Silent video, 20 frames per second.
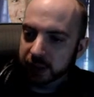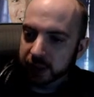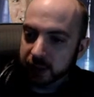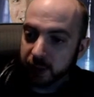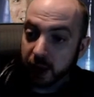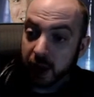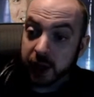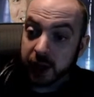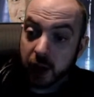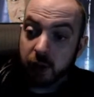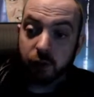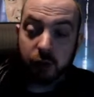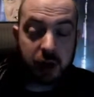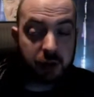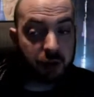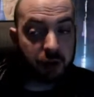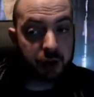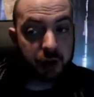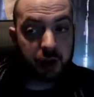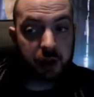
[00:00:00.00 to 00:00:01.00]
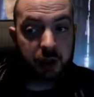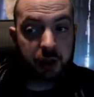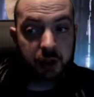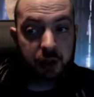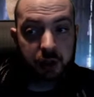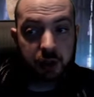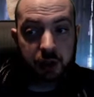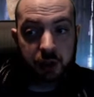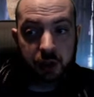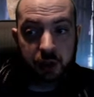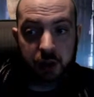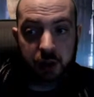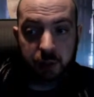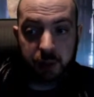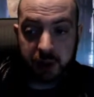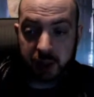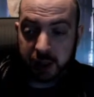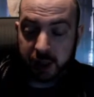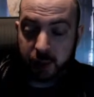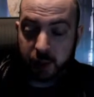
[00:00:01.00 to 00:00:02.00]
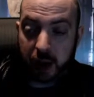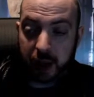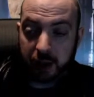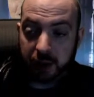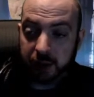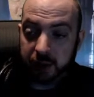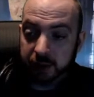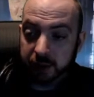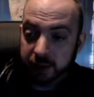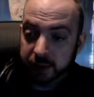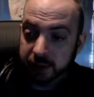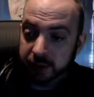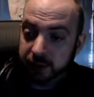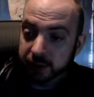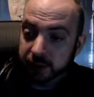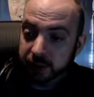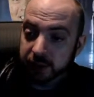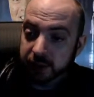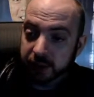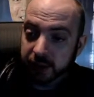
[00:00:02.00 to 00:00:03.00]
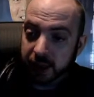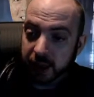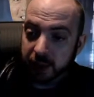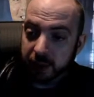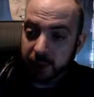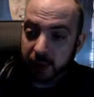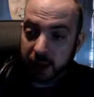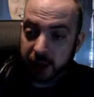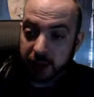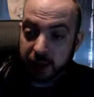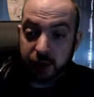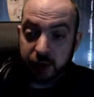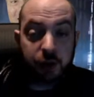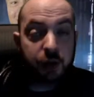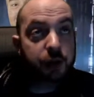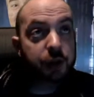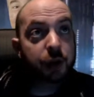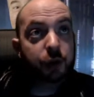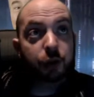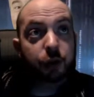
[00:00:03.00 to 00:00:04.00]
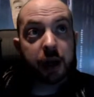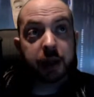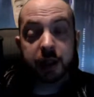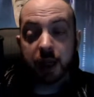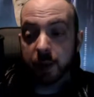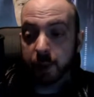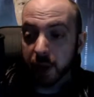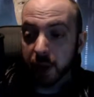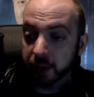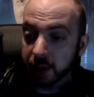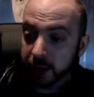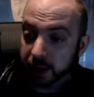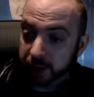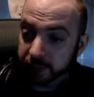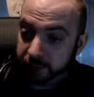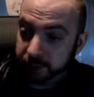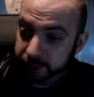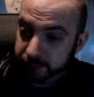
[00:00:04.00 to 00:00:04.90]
I don't read Russian particularly well. I can use the translate button though.